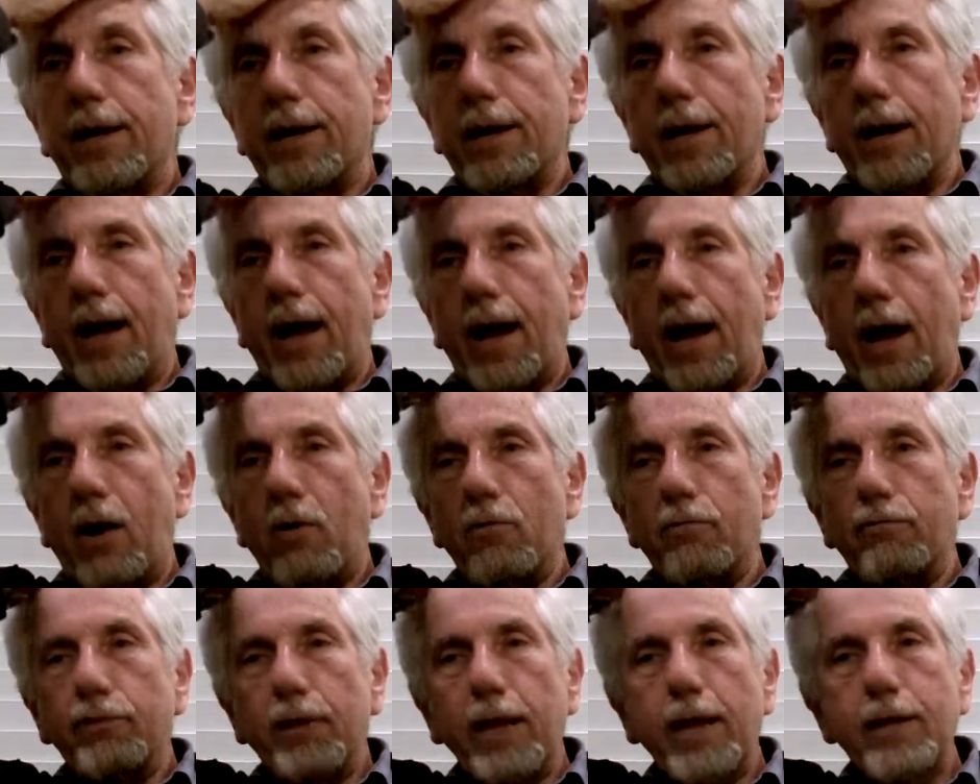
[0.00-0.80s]
how
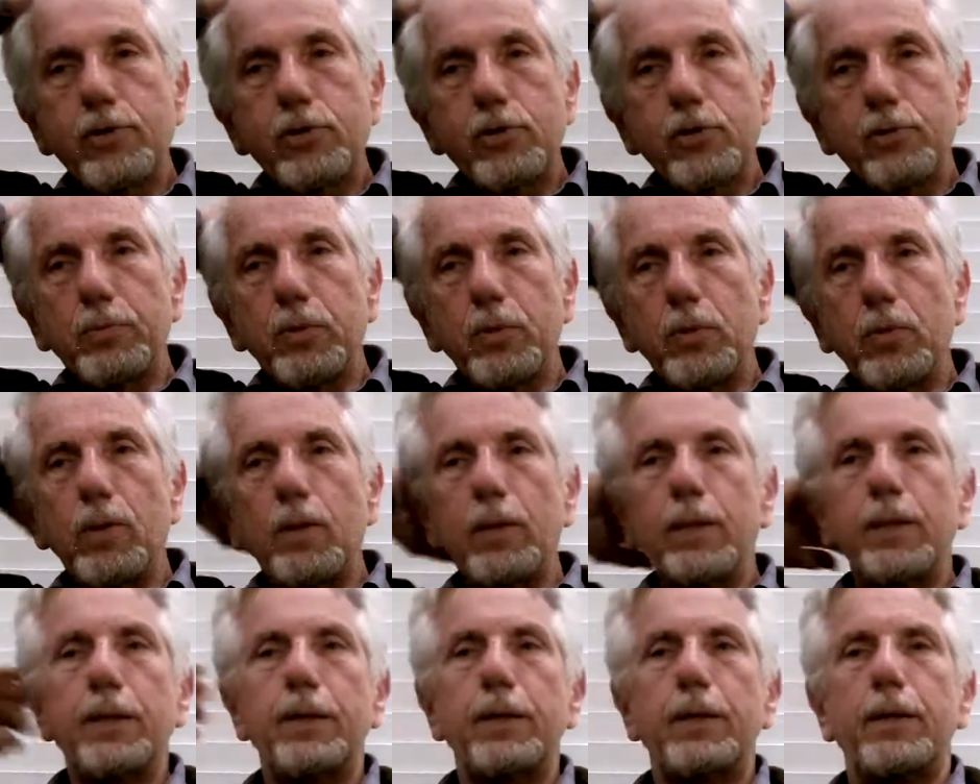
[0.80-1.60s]

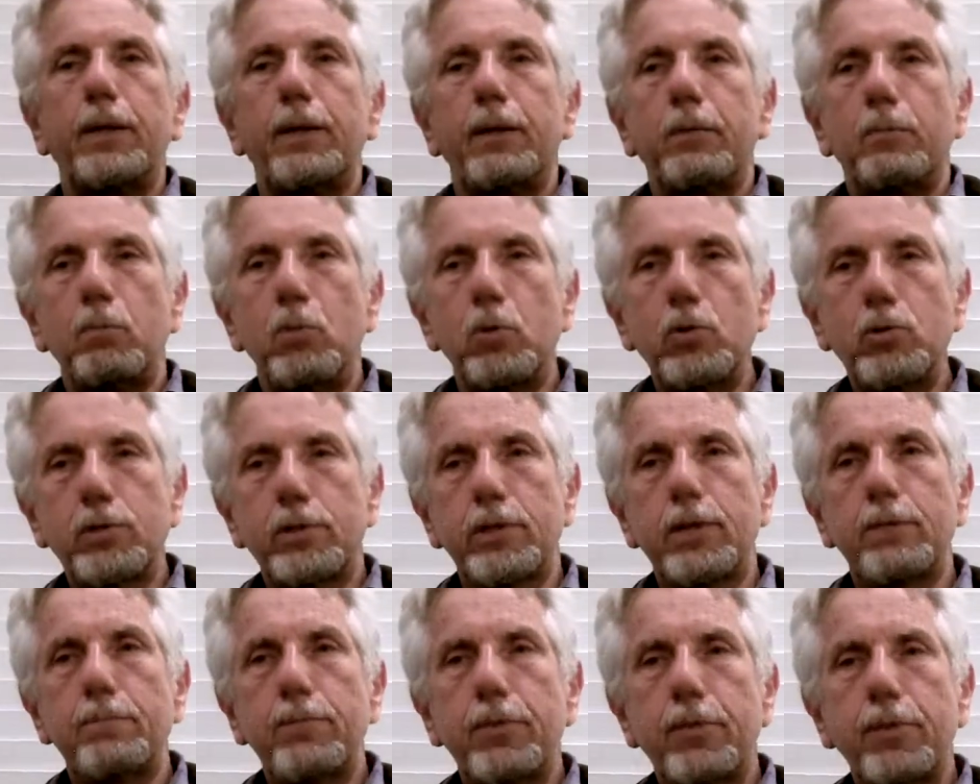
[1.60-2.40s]
flexible
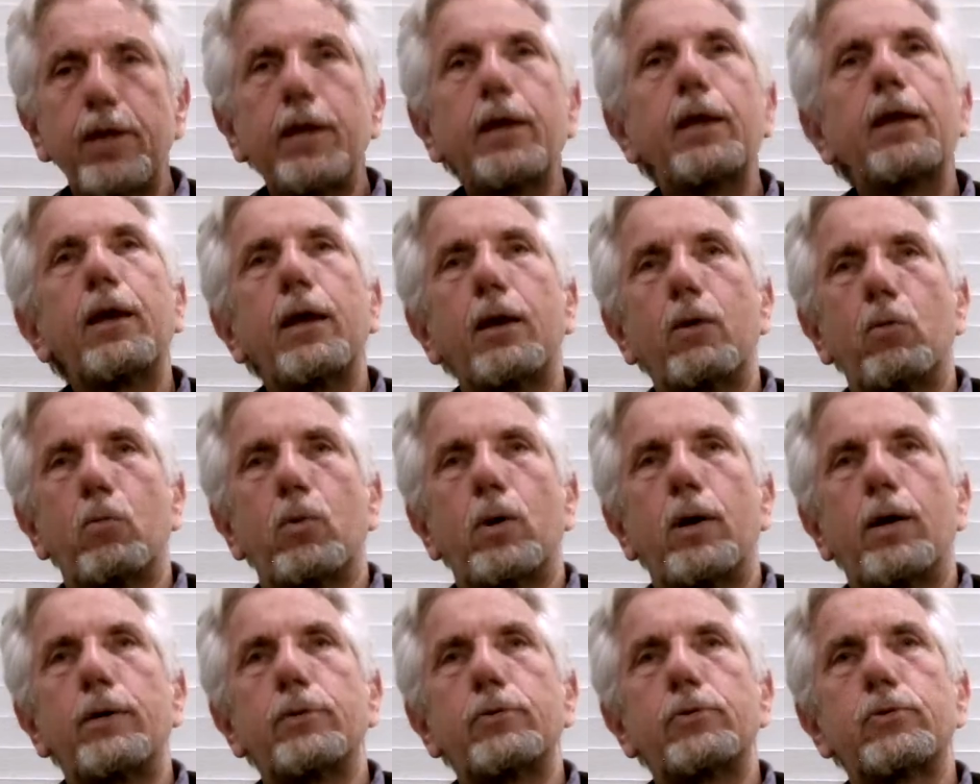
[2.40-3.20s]
Muslim thinking
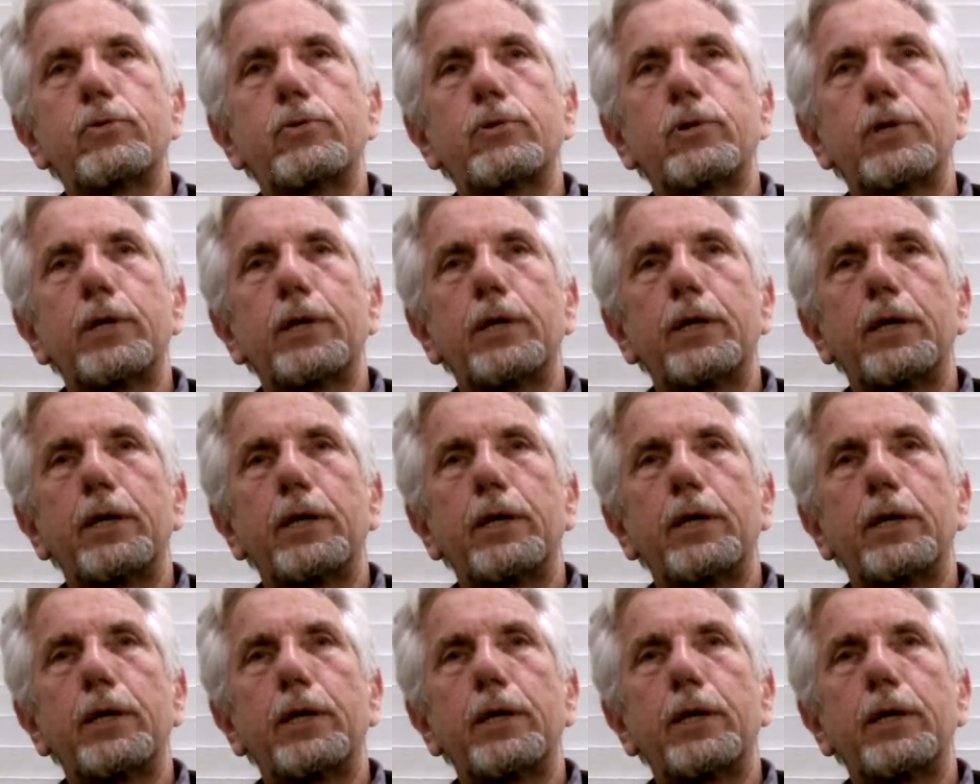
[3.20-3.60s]
was